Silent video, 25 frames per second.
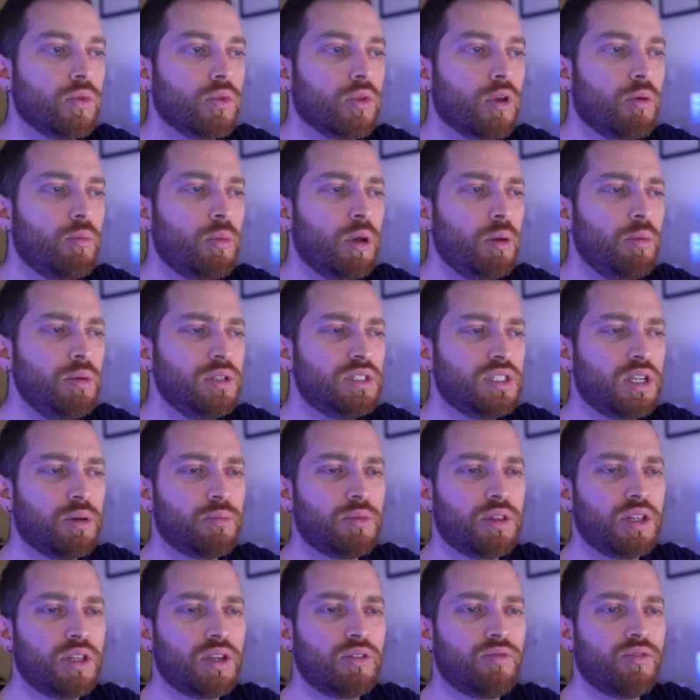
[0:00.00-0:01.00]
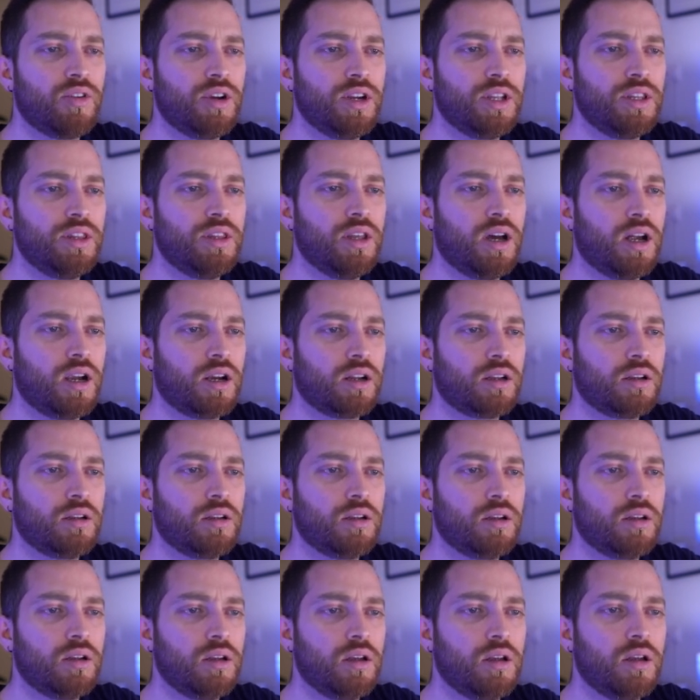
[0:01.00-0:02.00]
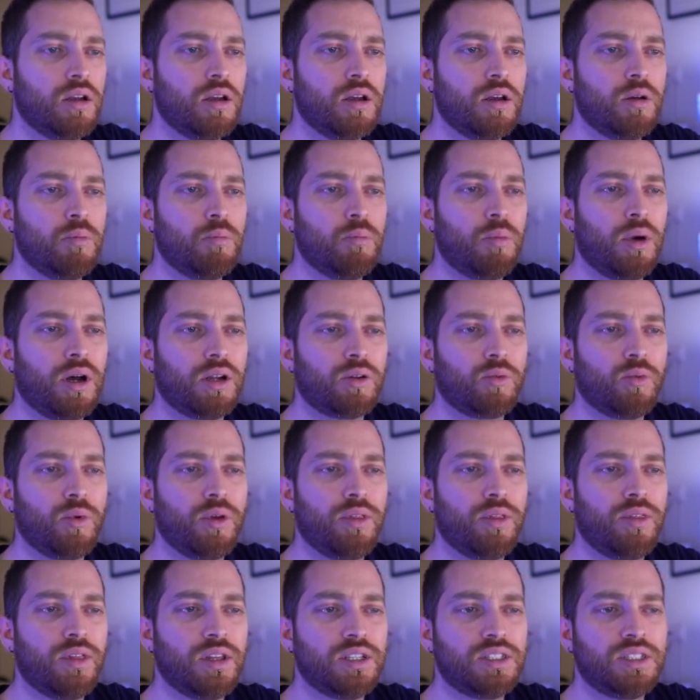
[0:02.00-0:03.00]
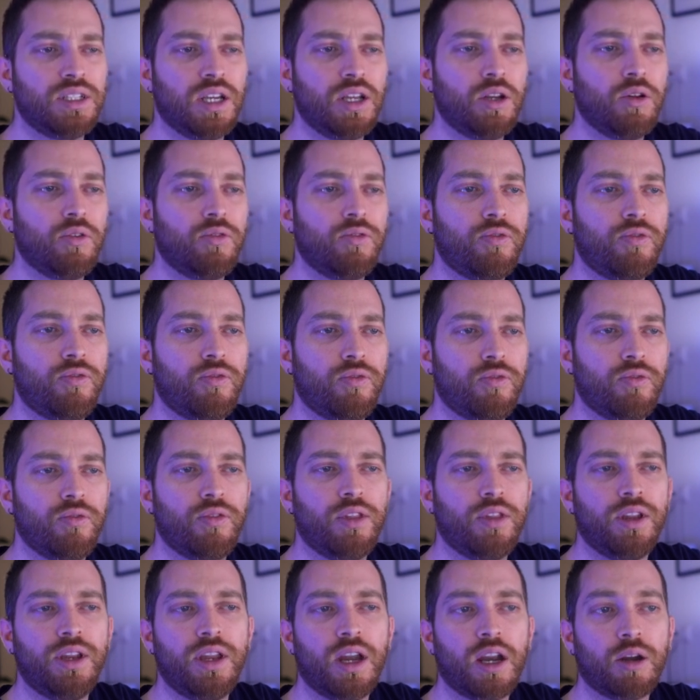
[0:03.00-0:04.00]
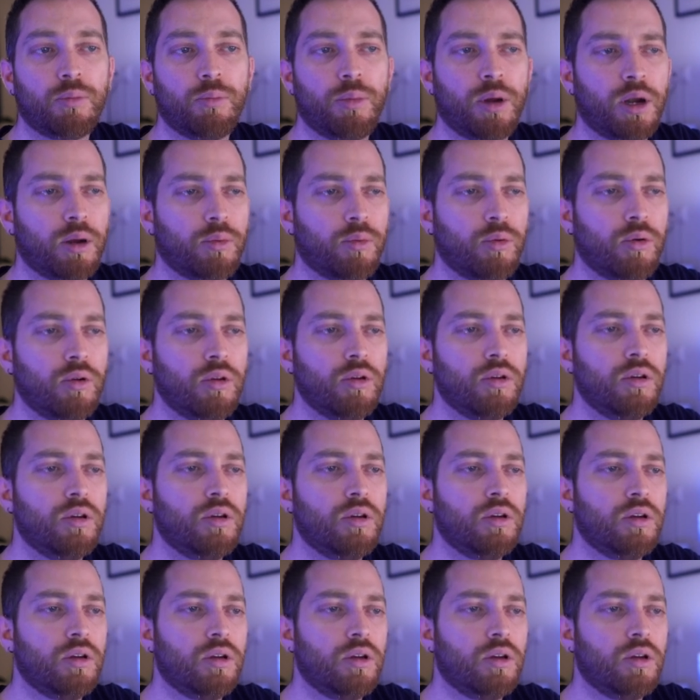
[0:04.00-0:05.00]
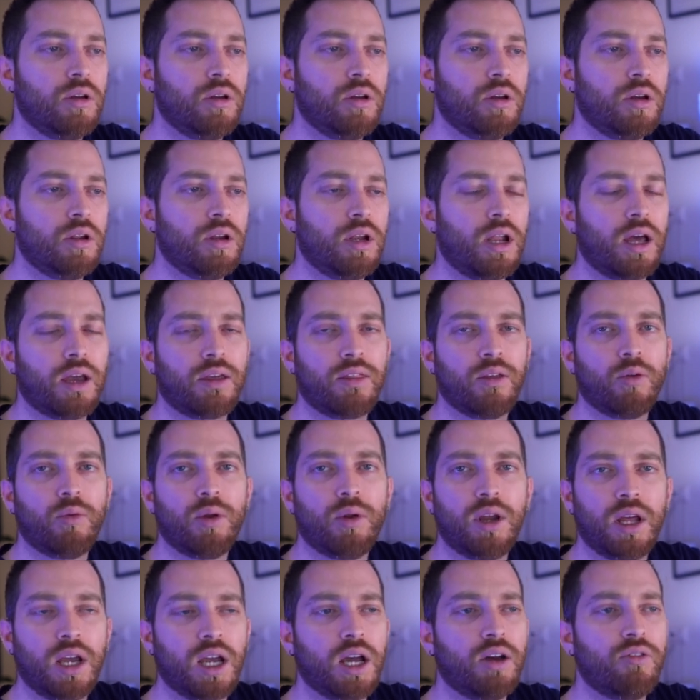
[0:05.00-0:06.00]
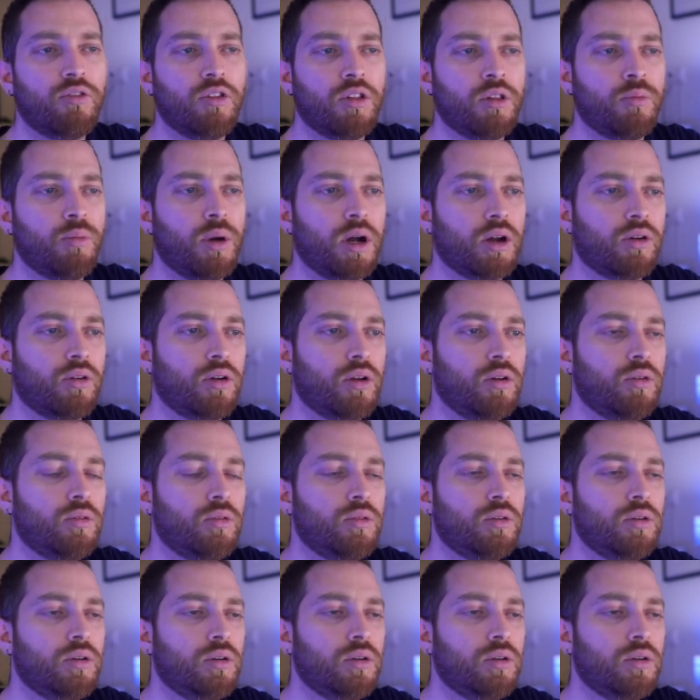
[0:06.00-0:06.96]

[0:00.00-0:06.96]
Maybe something very dark, but with a shade of the dark purple, like the one I have on the background.